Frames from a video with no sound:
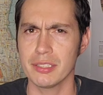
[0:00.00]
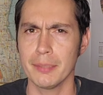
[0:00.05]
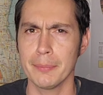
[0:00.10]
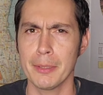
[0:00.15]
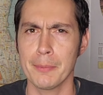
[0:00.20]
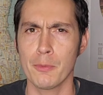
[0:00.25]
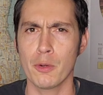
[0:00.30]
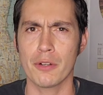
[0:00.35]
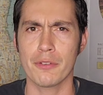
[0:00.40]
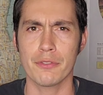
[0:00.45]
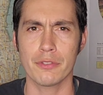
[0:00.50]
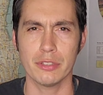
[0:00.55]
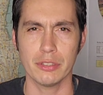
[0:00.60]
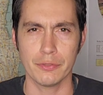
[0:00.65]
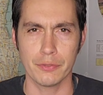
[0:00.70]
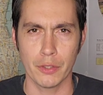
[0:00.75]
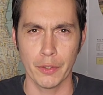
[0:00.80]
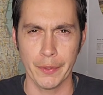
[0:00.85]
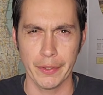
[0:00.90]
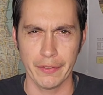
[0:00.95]
a little bit more
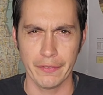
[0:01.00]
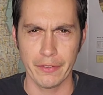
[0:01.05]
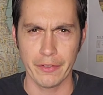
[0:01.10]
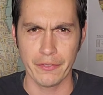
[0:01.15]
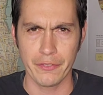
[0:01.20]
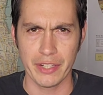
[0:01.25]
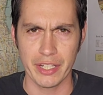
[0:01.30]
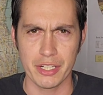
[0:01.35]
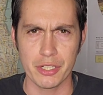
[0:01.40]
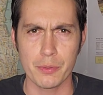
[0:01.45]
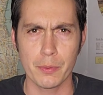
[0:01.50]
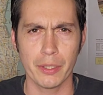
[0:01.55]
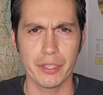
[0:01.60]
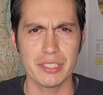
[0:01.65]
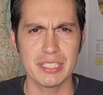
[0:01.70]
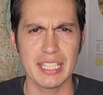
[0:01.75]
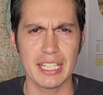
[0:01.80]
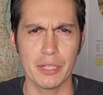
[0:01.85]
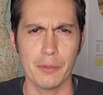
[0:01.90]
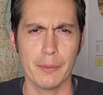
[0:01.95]
fruit forward of a finish, while the
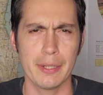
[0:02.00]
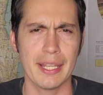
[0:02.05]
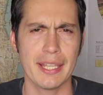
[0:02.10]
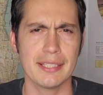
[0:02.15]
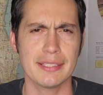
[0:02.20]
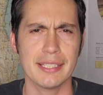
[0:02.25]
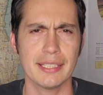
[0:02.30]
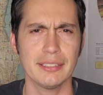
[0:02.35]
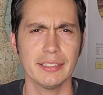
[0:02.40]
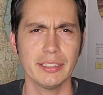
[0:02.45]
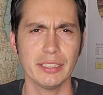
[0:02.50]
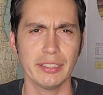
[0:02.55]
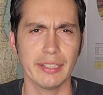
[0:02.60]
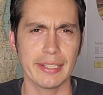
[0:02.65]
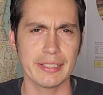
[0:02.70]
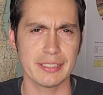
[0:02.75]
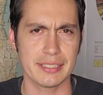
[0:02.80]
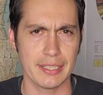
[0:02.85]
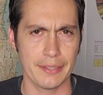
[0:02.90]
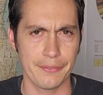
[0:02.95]
second one has a little
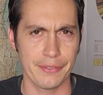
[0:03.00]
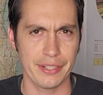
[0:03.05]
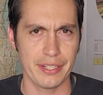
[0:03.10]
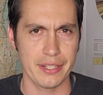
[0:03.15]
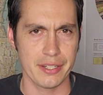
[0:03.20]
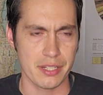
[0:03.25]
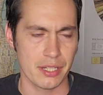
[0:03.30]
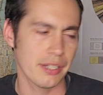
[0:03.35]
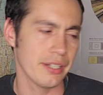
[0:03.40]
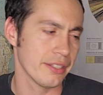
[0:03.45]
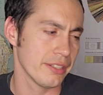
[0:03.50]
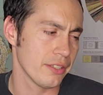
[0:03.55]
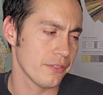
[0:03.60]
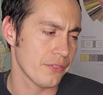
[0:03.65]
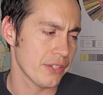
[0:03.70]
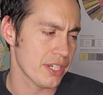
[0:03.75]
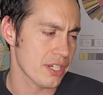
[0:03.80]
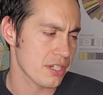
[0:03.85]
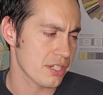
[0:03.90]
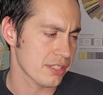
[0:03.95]
less definition in the
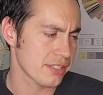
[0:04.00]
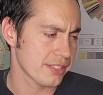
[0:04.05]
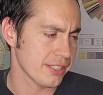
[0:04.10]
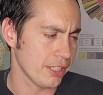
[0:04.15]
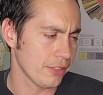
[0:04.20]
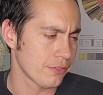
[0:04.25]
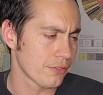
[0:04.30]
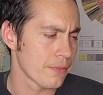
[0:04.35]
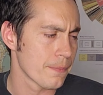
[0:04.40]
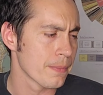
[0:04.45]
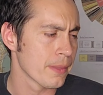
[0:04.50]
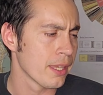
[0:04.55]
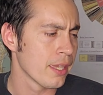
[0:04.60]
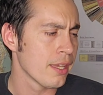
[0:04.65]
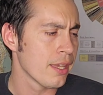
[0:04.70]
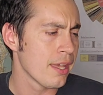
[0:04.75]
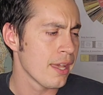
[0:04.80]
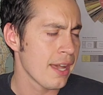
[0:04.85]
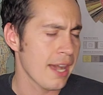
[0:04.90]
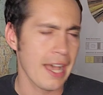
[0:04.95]
finish itself.
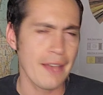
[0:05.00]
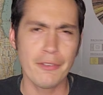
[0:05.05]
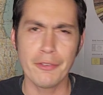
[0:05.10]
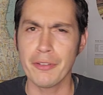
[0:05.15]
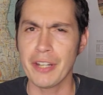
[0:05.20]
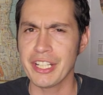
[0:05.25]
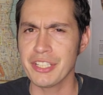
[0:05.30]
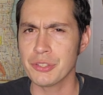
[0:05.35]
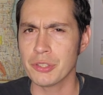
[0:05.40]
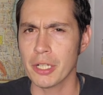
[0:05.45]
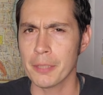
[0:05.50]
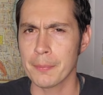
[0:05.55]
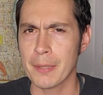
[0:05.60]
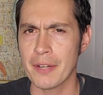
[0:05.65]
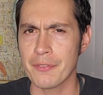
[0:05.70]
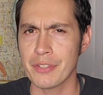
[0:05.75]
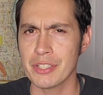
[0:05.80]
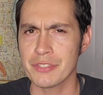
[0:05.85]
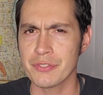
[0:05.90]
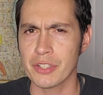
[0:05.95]
I have a very strong
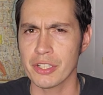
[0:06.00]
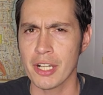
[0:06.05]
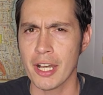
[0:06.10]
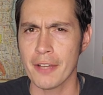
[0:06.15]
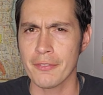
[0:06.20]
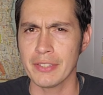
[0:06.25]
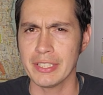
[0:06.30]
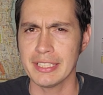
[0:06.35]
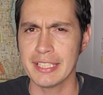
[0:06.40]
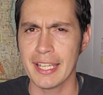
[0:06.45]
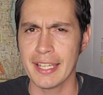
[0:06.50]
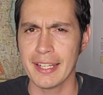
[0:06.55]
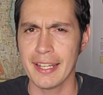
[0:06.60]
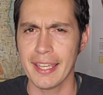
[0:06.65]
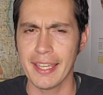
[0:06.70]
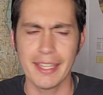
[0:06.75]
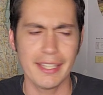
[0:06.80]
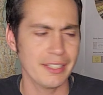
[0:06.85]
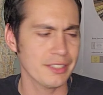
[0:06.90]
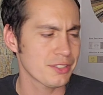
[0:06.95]
preference for coffee
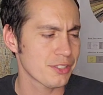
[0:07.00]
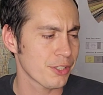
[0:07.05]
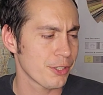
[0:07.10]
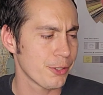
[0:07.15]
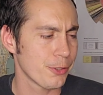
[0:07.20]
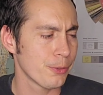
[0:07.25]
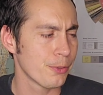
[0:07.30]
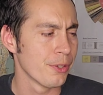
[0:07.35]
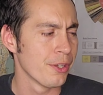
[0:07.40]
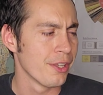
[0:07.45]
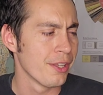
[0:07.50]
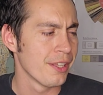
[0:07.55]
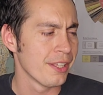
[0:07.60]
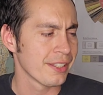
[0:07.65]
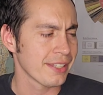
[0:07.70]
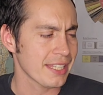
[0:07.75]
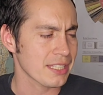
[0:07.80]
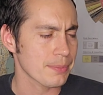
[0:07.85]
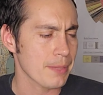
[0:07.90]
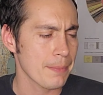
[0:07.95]
10A, so
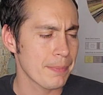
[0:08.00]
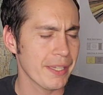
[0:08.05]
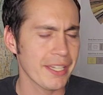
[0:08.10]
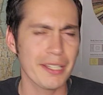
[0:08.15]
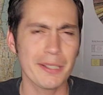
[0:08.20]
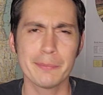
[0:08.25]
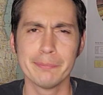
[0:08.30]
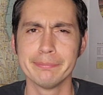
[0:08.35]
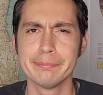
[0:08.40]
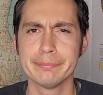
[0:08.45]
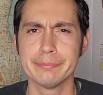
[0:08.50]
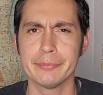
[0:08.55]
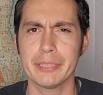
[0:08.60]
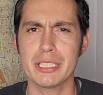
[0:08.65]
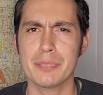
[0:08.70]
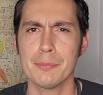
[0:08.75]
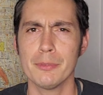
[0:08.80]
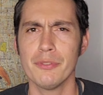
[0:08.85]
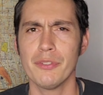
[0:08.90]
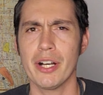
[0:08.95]
that's my pick.
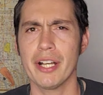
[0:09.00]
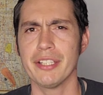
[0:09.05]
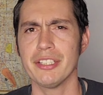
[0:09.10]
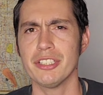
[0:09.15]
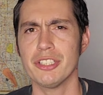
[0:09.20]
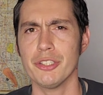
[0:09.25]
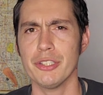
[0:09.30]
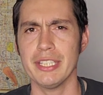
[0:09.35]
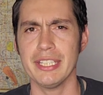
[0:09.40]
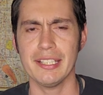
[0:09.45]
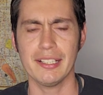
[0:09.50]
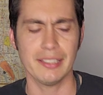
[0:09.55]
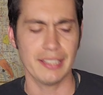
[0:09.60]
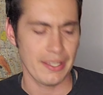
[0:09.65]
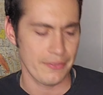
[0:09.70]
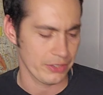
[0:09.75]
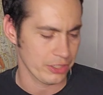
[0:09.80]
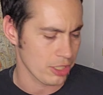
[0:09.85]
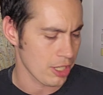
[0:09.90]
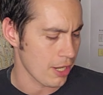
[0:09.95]
Let's move on to the
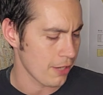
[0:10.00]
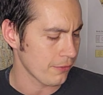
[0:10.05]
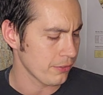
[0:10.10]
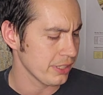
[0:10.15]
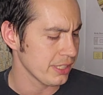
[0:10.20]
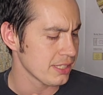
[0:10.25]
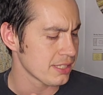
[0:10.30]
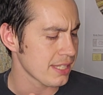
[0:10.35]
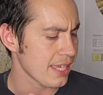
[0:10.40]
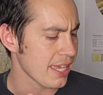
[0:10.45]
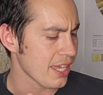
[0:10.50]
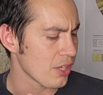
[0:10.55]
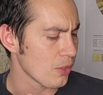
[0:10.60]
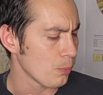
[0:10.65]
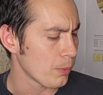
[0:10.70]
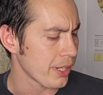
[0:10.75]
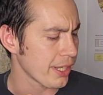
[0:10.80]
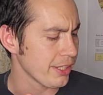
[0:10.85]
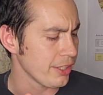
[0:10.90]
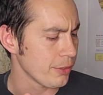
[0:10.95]
11 coffees. And
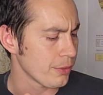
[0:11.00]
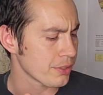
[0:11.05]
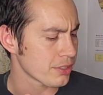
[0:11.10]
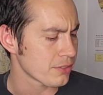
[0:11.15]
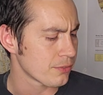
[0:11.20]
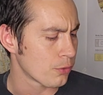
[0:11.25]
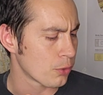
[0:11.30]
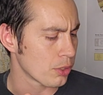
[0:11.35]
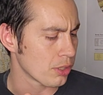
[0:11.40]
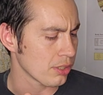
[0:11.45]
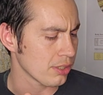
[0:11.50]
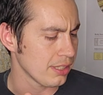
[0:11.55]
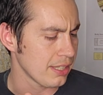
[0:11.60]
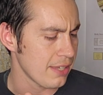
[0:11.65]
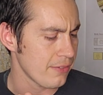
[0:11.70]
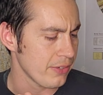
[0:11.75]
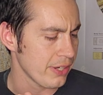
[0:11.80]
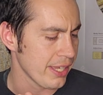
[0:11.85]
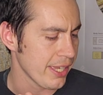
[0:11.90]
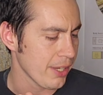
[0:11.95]
what I noticed for
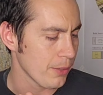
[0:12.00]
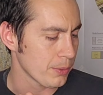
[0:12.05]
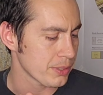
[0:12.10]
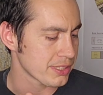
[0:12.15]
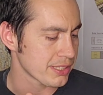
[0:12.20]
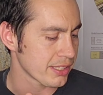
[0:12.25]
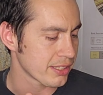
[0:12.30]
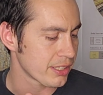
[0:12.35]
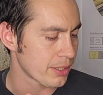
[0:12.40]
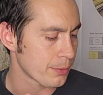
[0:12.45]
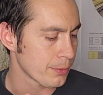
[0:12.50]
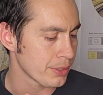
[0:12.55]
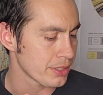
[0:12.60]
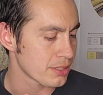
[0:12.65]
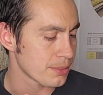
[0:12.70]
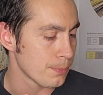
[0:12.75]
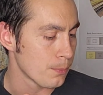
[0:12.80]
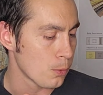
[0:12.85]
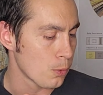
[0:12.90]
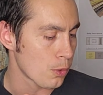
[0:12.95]
11A was that there
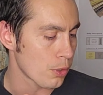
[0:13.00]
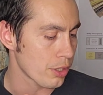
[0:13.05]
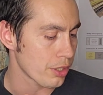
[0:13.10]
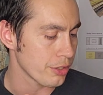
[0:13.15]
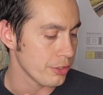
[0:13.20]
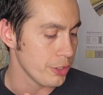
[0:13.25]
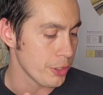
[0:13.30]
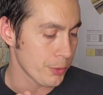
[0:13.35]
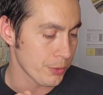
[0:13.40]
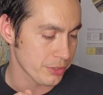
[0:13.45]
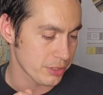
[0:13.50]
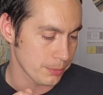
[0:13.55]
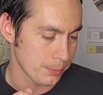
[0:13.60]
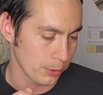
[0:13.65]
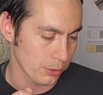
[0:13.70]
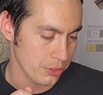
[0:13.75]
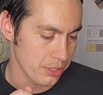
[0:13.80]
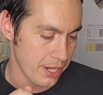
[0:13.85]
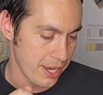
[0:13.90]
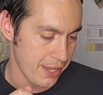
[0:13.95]
was more
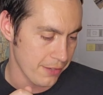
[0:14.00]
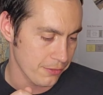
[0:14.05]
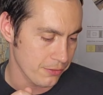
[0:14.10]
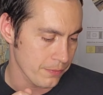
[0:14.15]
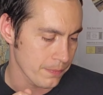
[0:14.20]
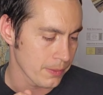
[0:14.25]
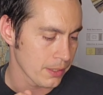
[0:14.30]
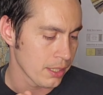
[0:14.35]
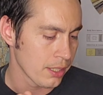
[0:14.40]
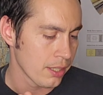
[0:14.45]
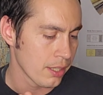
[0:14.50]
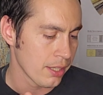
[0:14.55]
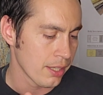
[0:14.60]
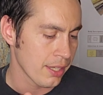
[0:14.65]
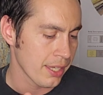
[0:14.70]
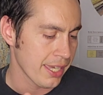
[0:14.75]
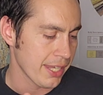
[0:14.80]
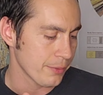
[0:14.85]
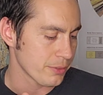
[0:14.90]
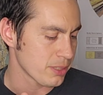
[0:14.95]
noticeable chaff
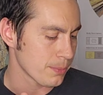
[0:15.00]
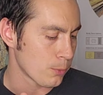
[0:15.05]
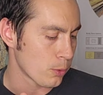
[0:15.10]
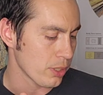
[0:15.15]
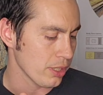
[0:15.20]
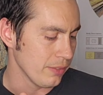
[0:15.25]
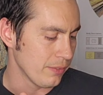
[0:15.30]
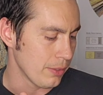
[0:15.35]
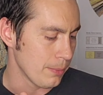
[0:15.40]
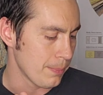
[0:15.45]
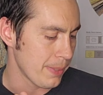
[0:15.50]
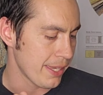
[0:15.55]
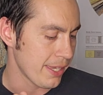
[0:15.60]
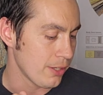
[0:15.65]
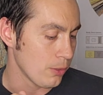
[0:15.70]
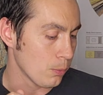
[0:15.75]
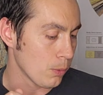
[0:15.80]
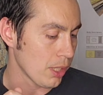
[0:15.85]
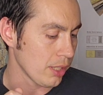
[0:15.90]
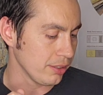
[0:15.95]
and it was a more even
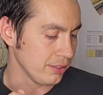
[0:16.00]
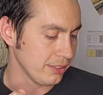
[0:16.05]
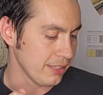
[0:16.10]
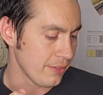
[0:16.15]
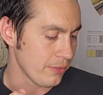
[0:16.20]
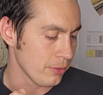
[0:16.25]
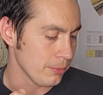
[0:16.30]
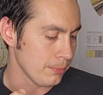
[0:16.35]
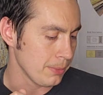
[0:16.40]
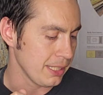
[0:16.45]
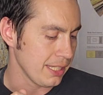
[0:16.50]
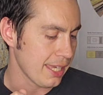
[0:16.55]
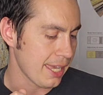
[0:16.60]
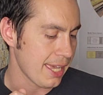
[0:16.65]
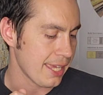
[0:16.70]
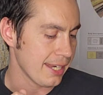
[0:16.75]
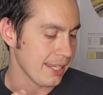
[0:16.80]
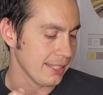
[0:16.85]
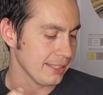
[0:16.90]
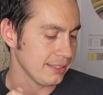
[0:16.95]
bed, while 11B
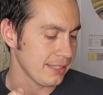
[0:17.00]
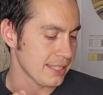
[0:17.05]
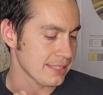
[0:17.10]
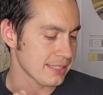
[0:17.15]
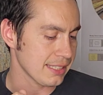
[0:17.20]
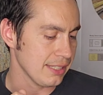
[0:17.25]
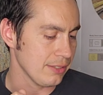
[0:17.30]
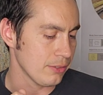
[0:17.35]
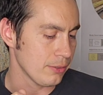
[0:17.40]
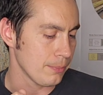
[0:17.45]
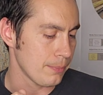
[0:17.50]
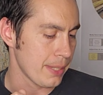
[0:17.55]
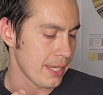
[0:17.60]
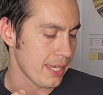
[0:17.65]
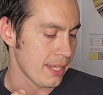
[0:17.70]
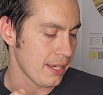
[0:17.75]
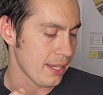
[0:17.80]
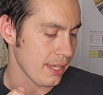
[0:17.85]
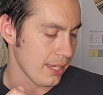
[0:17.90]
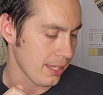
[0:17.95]
had a less even
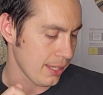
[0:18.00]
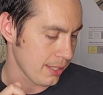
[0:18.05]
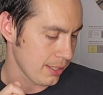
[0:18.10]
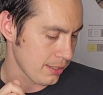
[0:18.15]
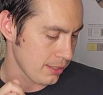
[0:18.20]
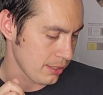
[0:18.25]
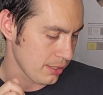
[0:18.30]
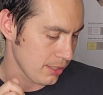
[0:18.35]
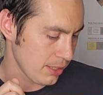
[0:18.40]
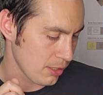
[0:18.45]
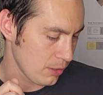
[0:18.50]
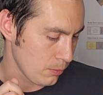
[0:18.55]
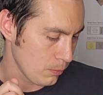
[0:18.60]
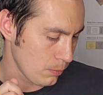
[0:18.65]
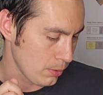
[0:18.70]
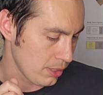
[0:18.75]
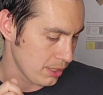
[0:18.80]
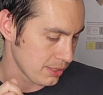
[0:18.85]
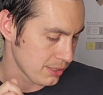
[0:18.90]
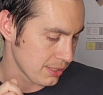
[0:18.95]
bed and it
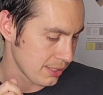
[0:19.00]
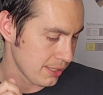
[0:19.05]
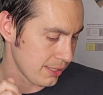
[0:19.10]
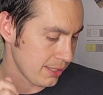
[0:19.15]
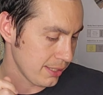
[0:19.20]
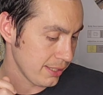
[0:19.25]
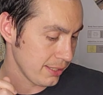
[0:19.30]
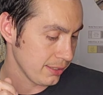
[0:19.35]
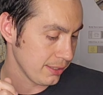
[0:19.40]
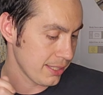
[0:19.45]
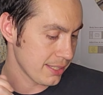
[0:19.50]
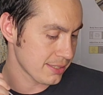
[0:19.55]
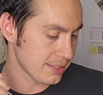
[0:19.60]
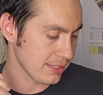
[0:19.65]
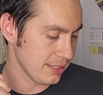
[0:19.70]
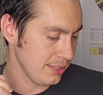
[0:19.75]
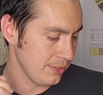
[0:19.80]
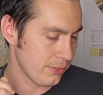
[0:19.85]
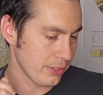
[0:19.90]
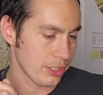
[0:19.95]
was a
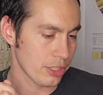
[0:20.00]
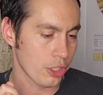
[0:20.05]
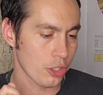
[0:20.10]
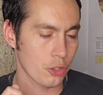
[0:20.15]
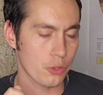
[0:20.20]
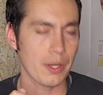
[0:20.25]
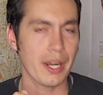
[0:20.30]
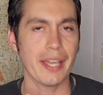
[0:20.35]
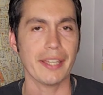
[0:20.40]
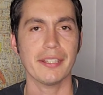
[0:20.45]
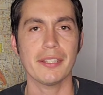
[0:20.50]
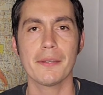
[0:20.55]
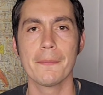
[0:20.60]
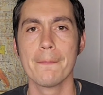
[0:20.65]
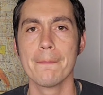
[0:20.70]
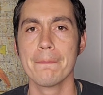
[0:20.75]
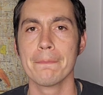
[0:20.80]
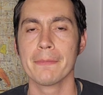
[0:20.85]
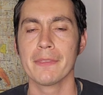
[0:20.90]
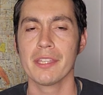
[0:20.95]
less even grind.
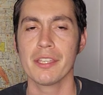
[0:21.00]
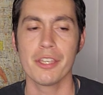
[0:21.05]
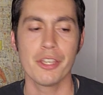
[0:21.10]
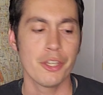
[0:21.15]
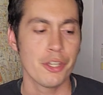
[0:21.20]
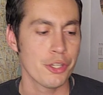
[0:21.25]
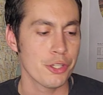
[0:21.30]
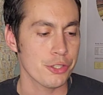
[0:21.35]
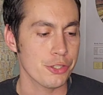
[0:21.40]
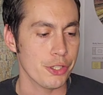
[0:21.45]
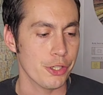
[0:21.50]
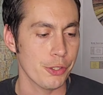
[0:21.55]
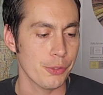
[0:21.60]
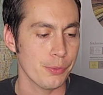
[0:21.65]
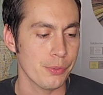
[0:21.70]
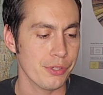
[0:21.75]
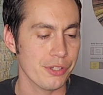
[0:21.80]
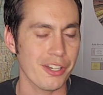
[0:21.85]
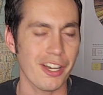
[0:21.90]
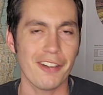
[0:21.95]

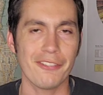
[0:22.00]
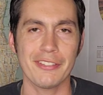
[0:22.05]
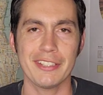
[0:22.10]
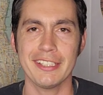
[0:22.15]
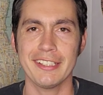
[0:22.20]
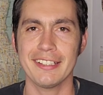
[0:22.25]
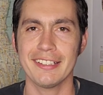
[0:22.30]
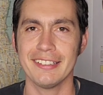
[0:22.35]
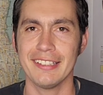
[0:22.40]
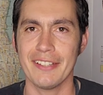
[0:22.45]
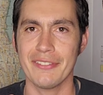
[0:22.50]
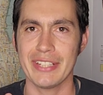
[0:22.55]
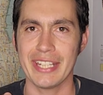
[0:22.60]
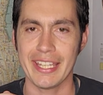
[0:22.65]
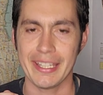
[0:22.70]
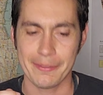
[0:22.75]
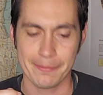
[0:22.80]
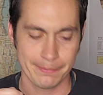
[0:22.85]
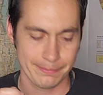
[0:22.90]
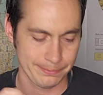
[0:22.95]
So, coffee
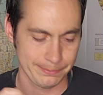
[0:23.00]
11A.